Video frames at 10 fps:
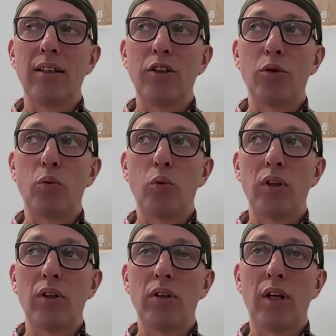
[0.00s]
You
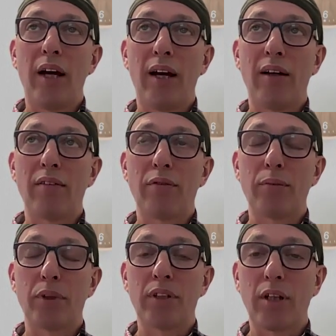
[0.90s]
will
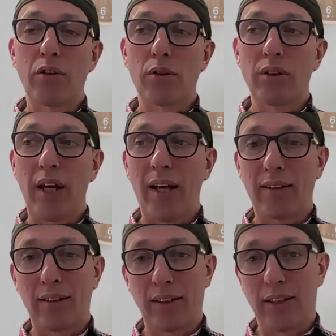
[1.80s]
have potentially
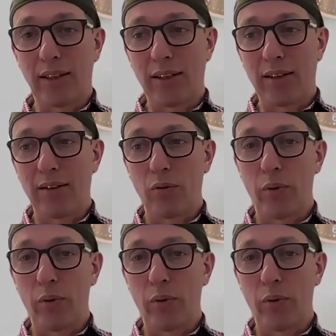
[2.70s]
accidents